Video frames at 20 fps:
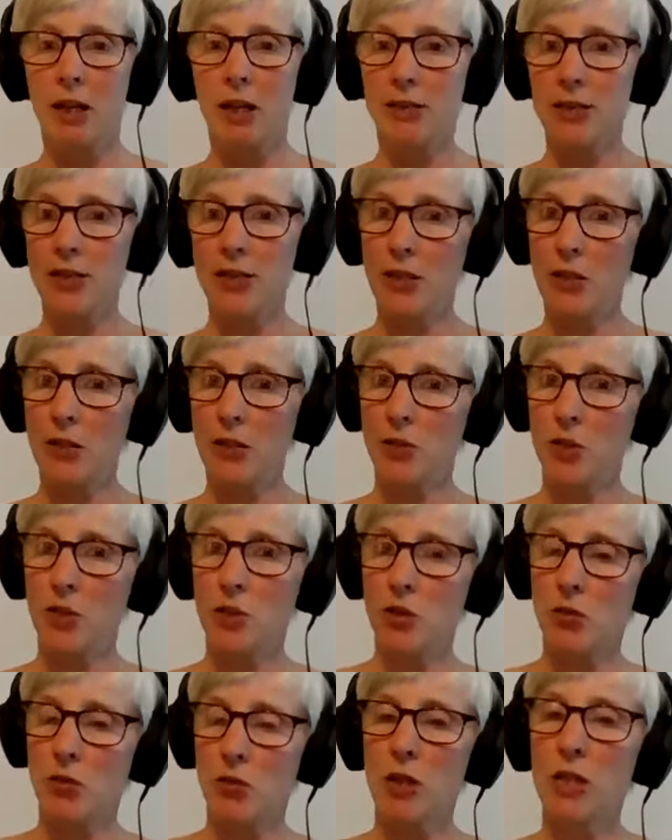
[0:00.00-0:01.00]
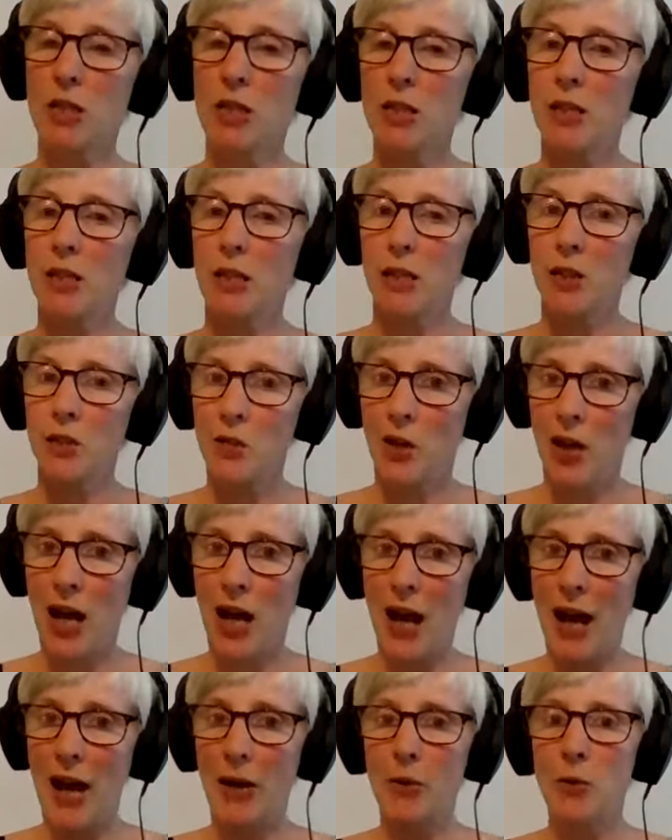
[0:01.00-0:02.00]
This idea of the screen in your
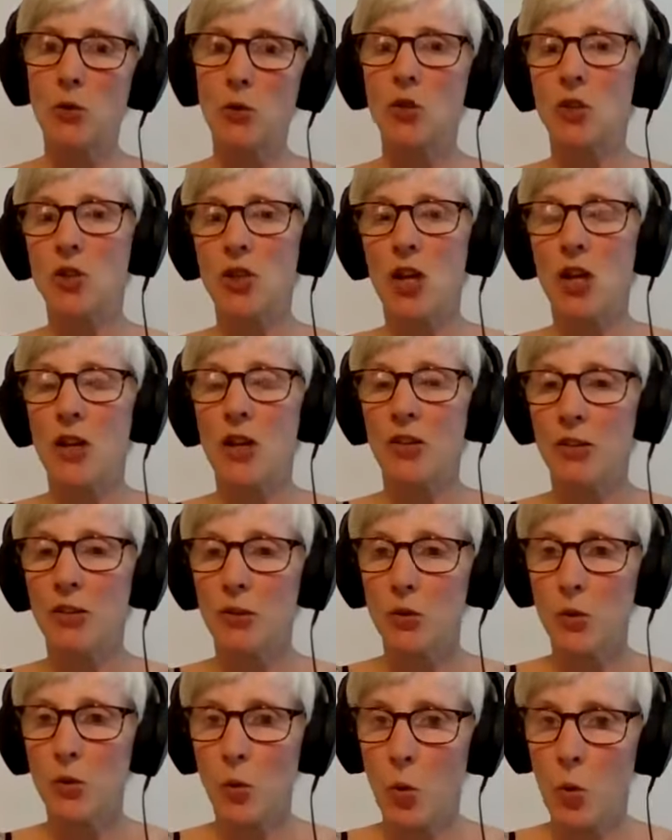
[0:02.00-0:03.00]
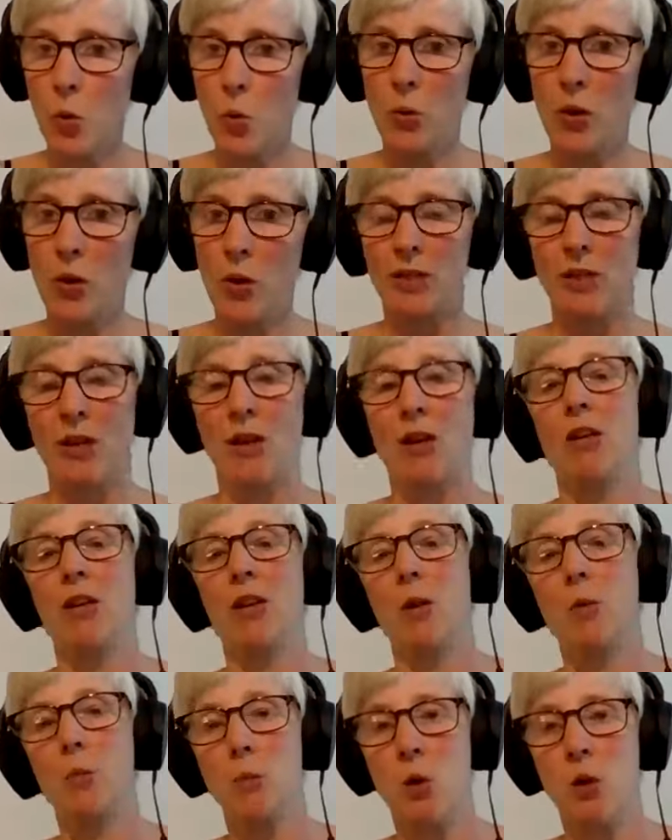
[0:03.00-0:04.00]
house that's always on
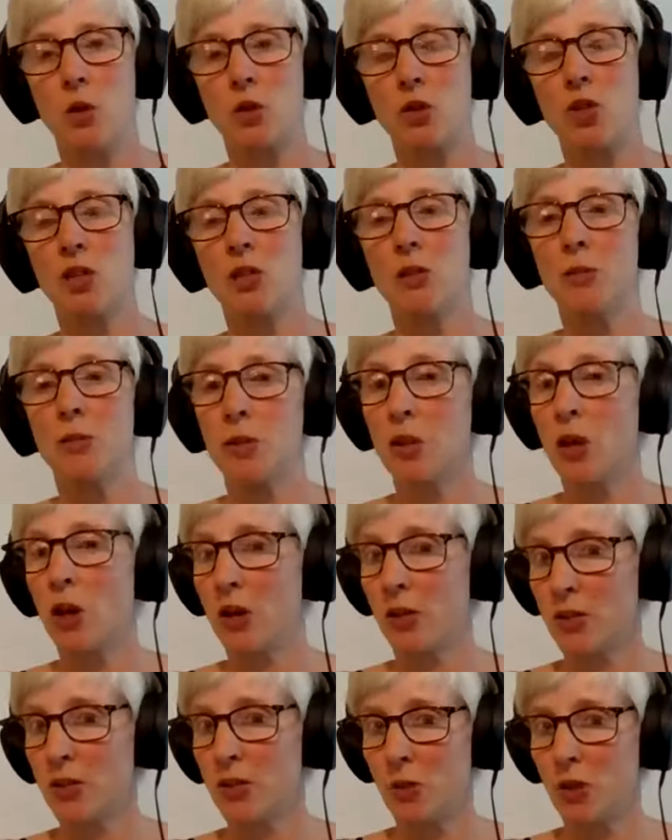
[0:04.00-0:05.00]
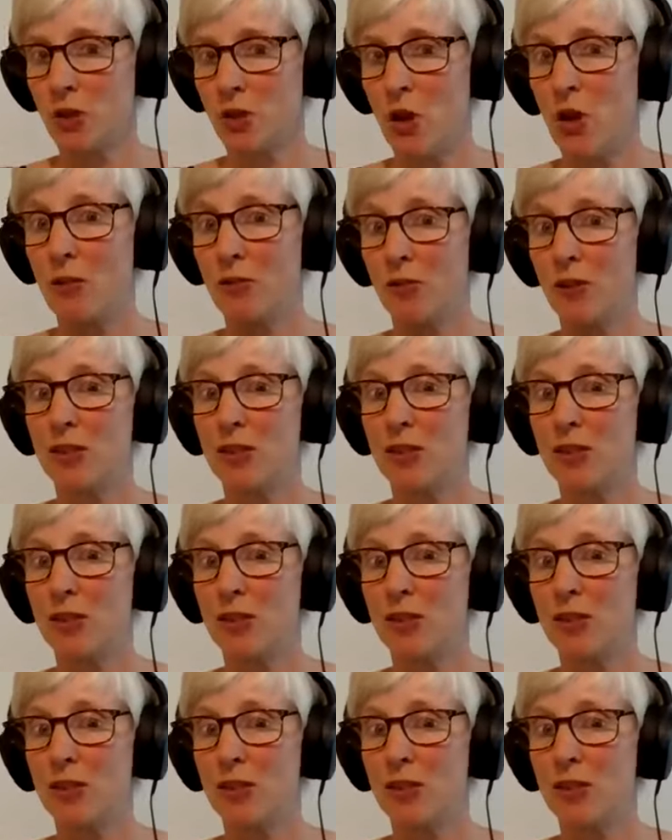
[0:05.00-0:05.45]
and watching you and you can't switch off.